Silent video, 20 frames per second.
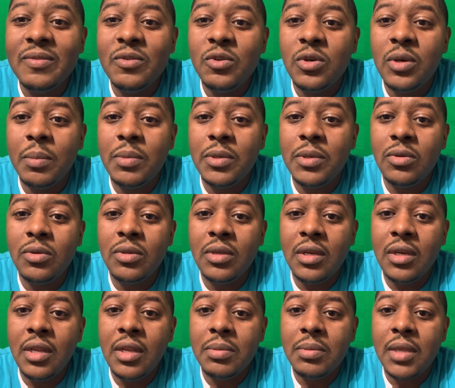Trump is using
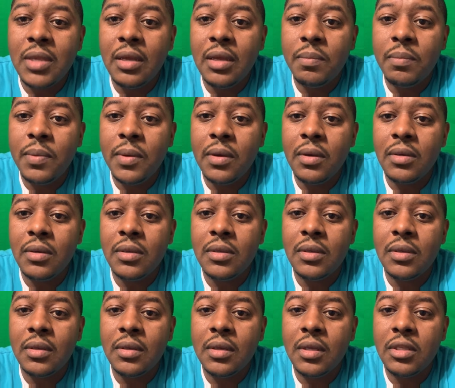the deep state
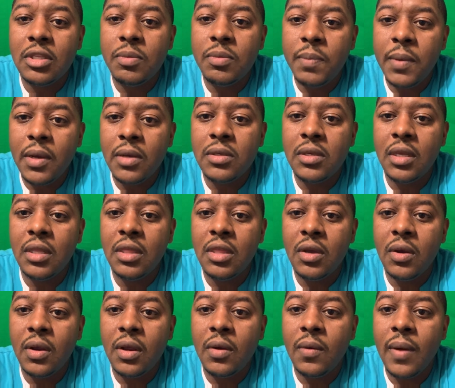conspiracy
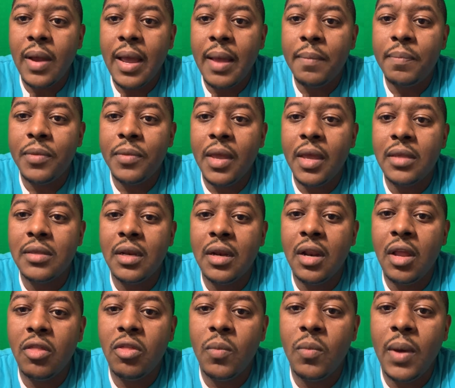theory crap as
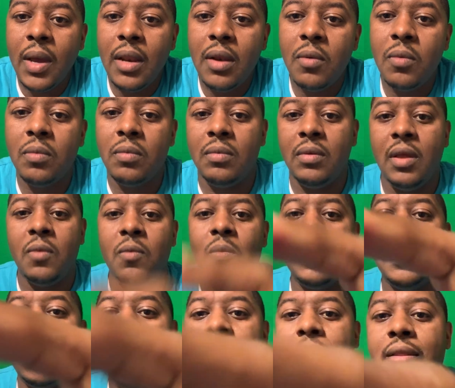another way to get
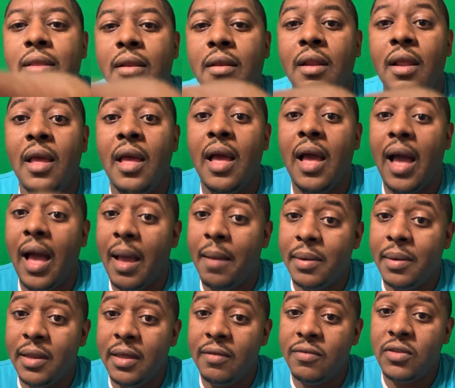reelected. I
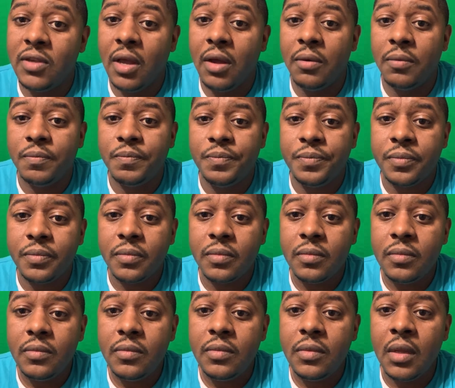believe so.
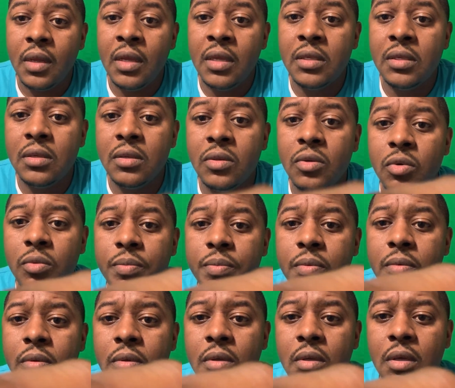Is
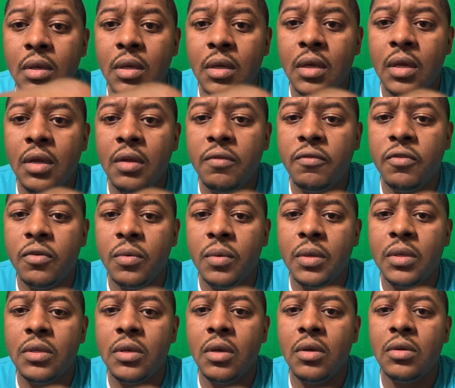Snoop's good for
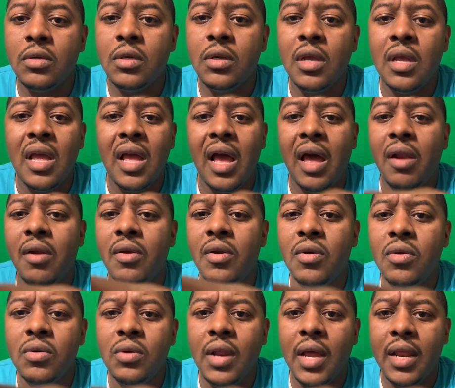research? I don't
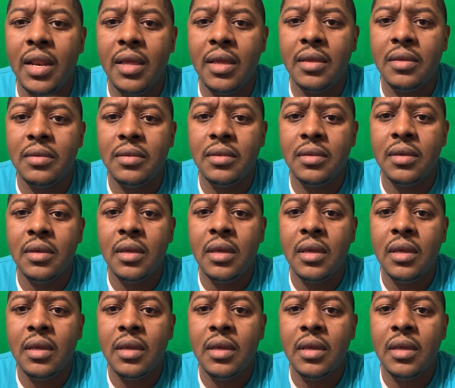know who that is.